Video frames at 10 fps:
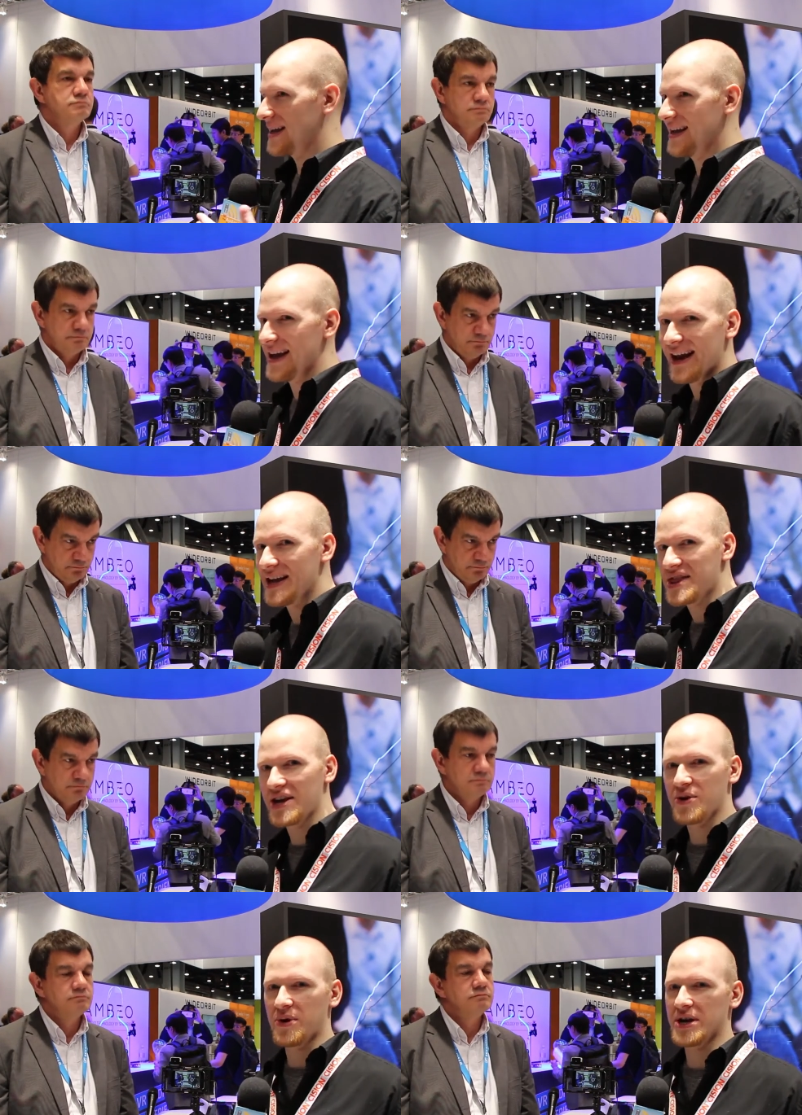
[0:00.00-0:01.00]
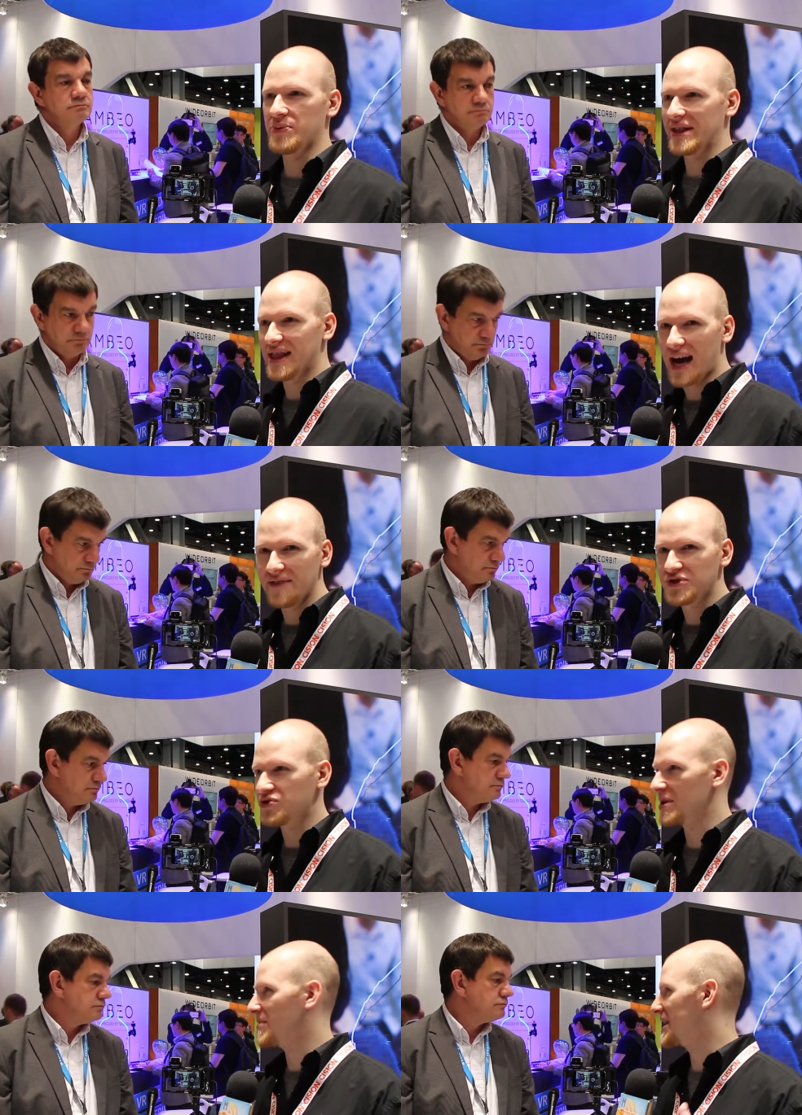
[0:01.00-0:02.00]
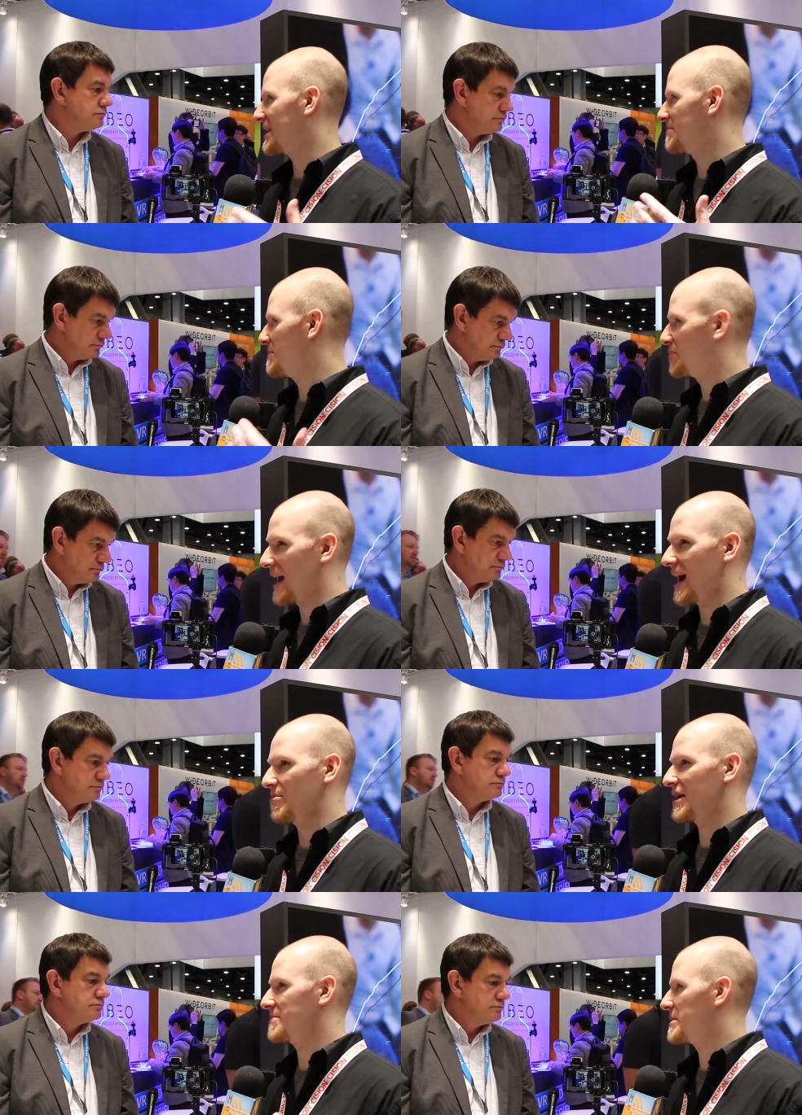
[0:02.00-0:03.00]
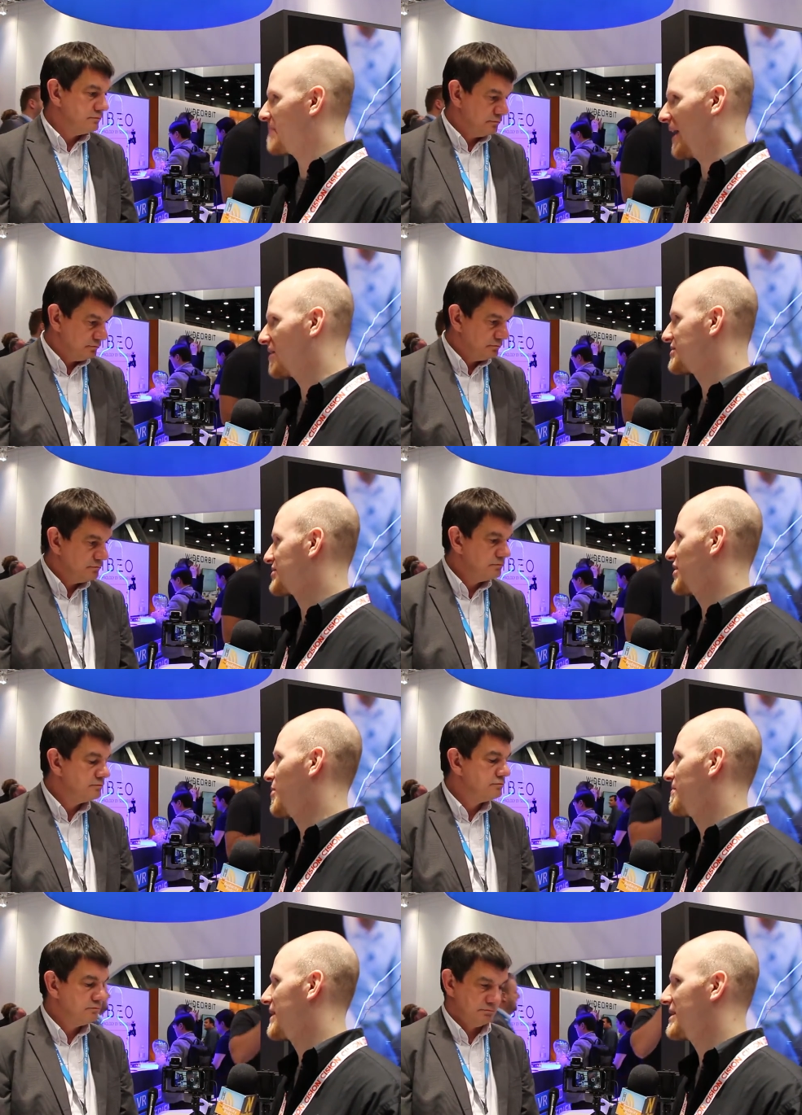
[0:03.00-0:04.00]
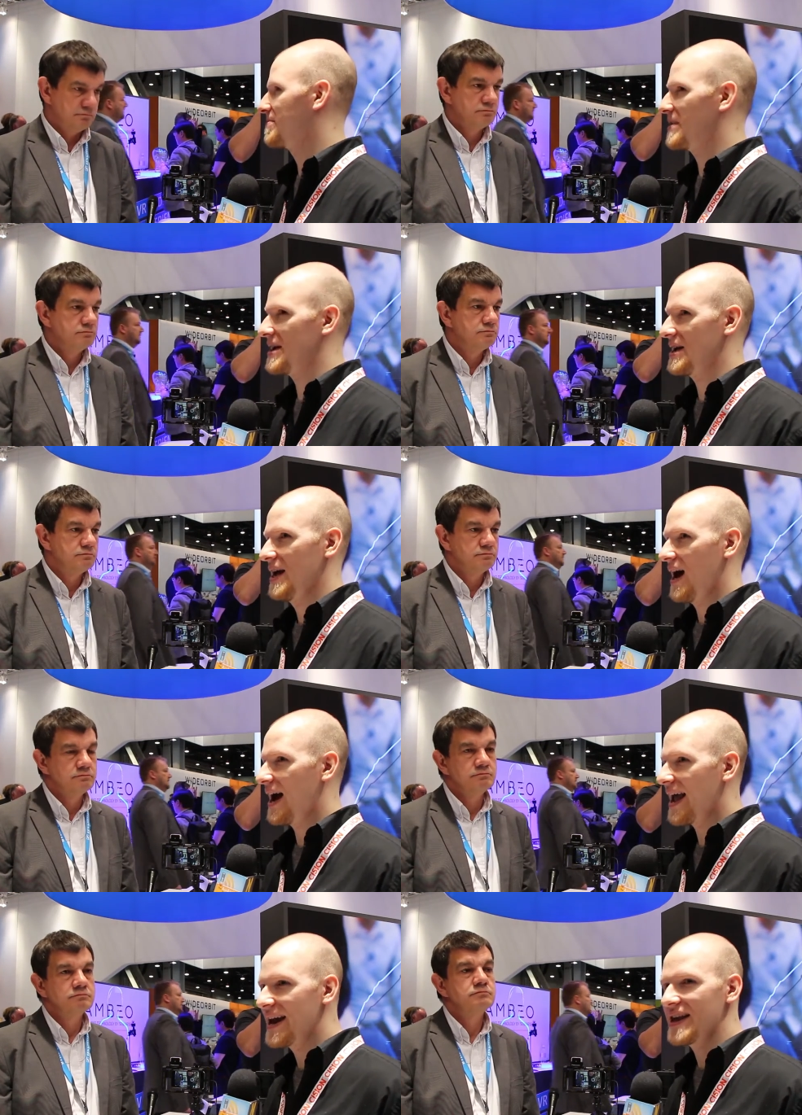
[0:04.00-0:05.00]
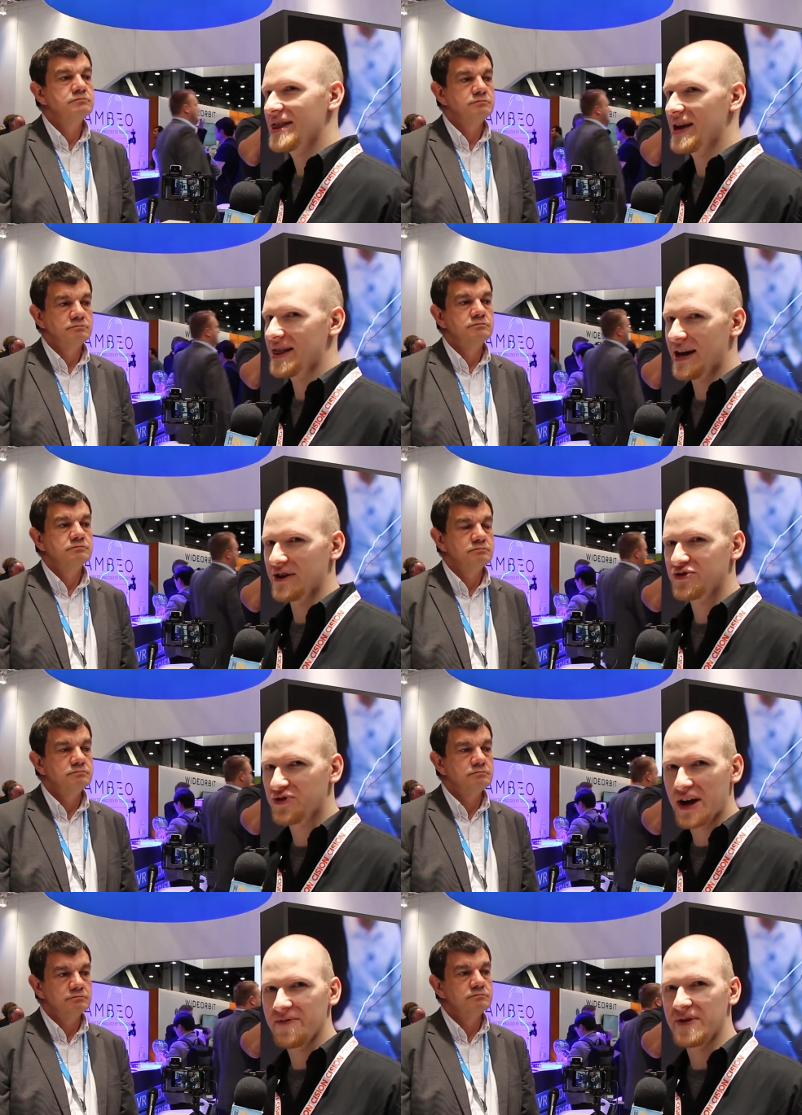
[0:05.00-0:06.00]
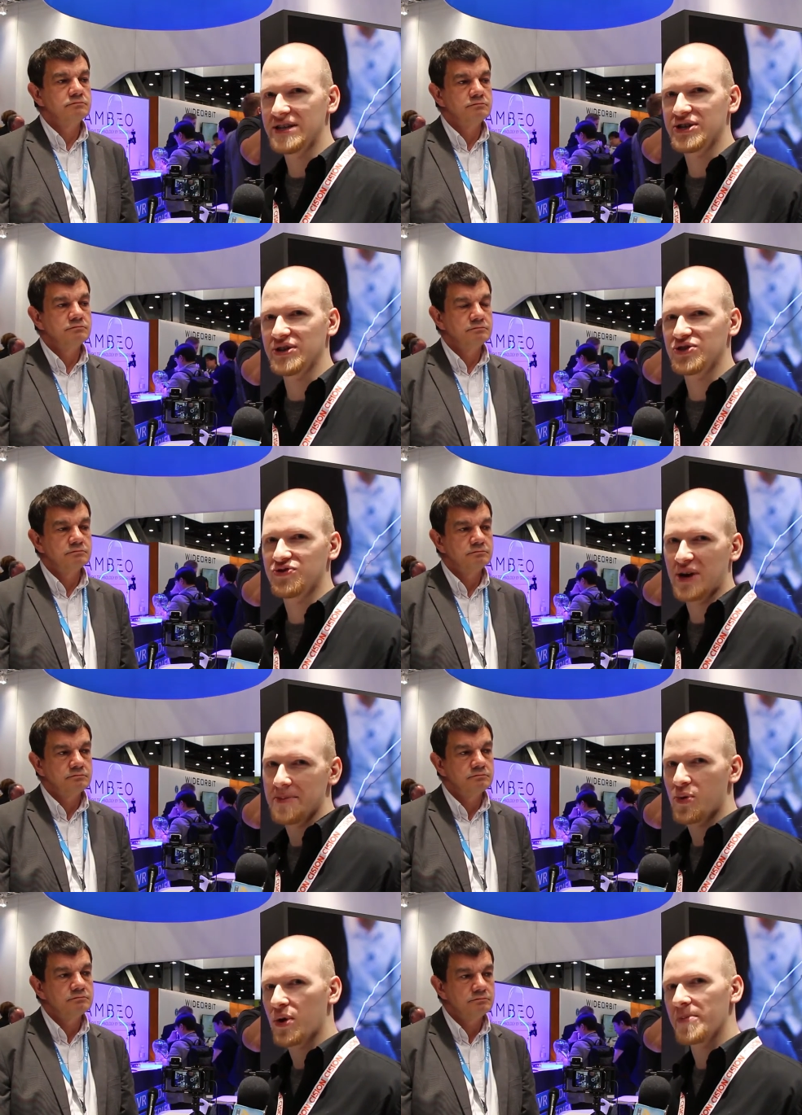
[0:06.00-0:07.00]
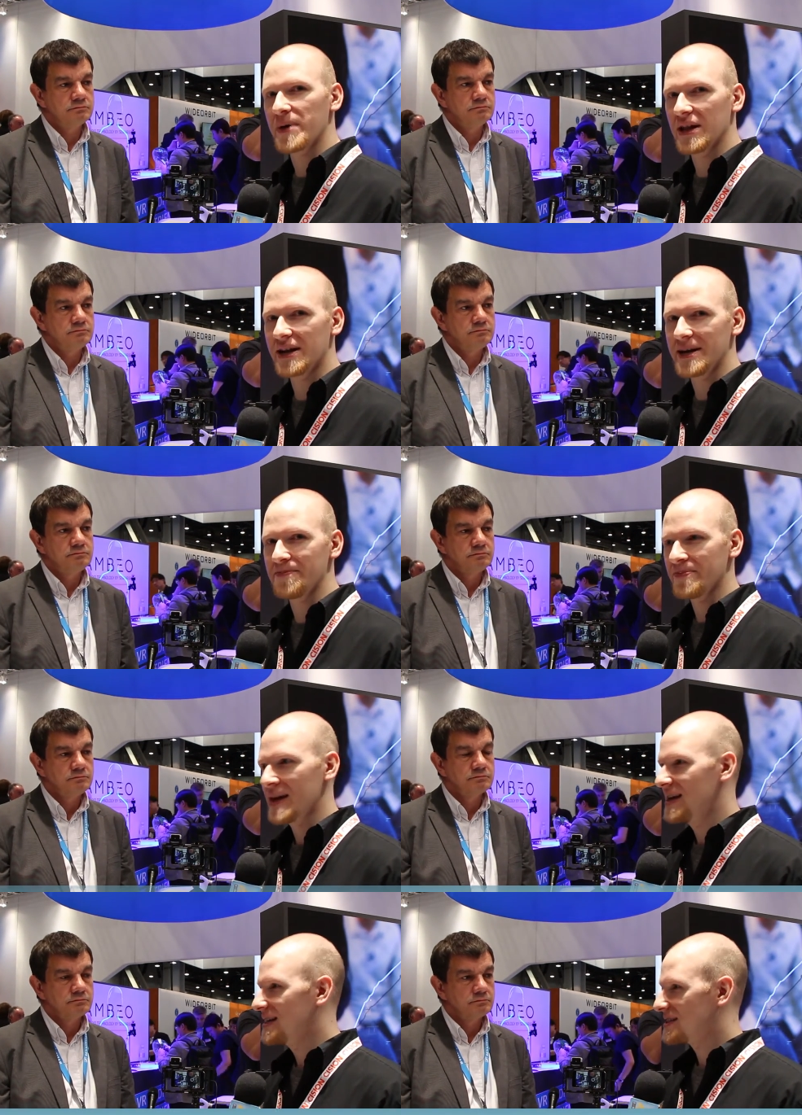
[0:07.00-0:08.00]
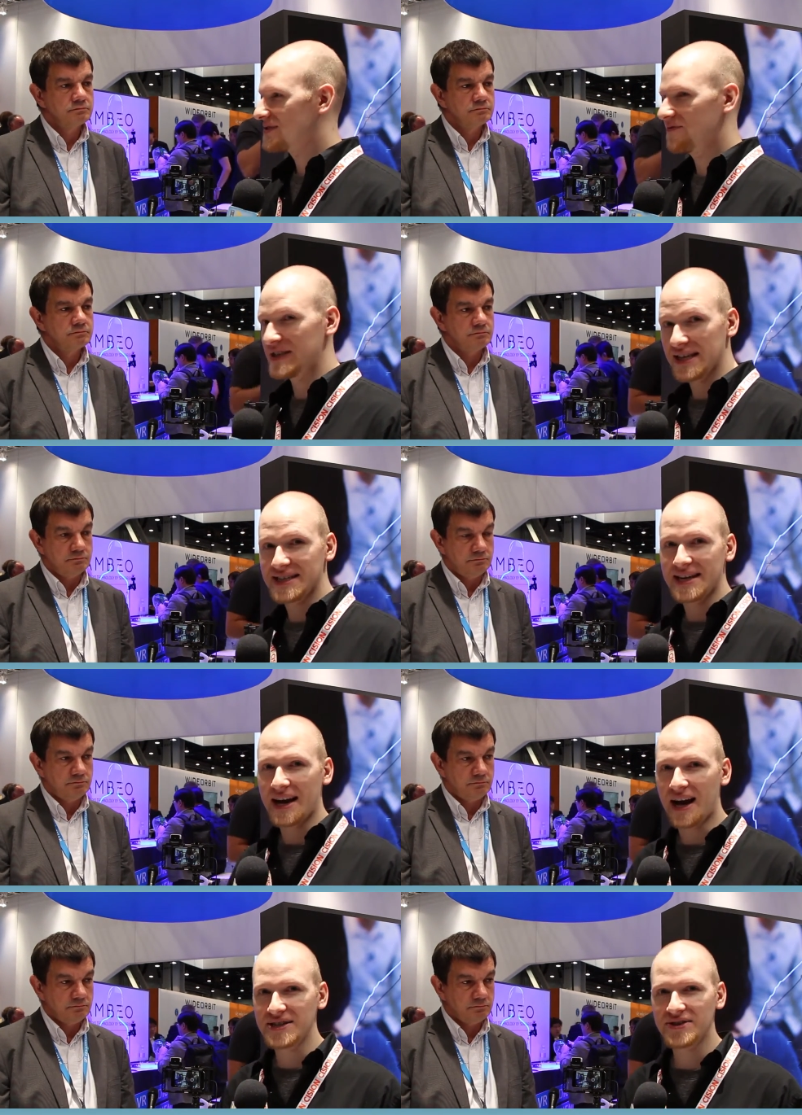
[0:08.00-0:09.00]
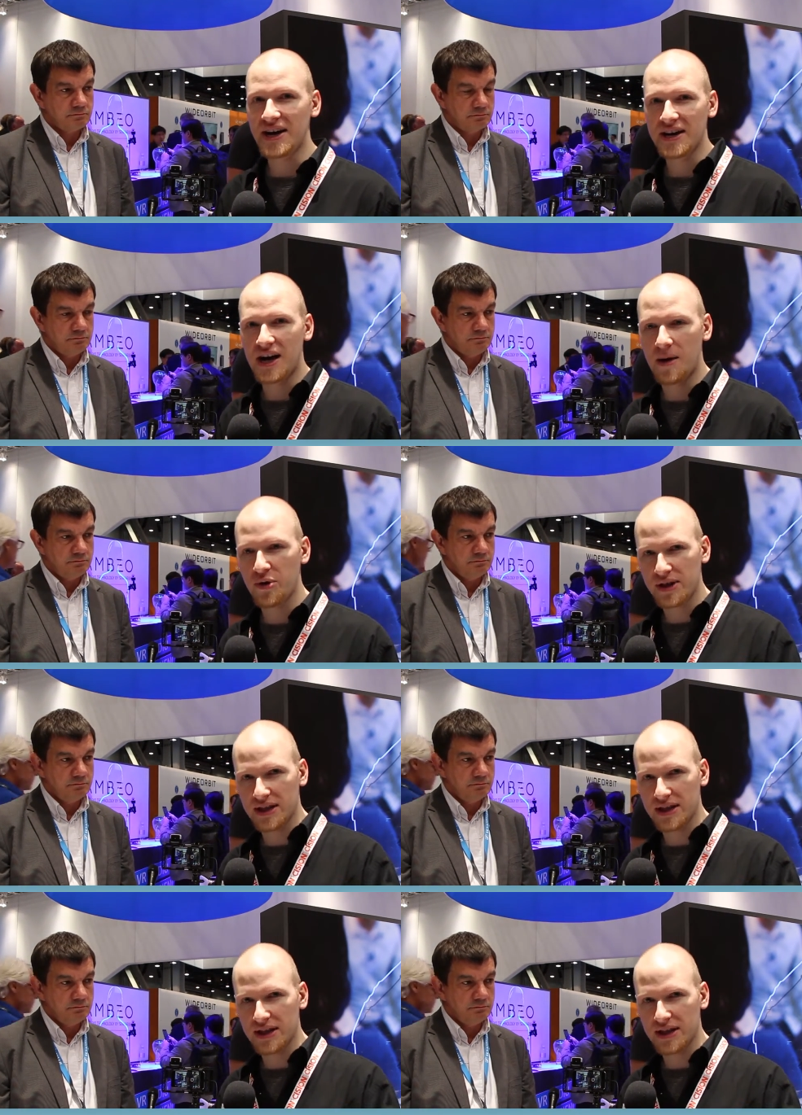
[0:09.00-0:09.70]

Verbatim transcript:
Speaker 1: anything you're working with, live streaming, it could be Blab, it could be Periscope, it could be anything there. Great features, great portability. Visit Sennheiser.com or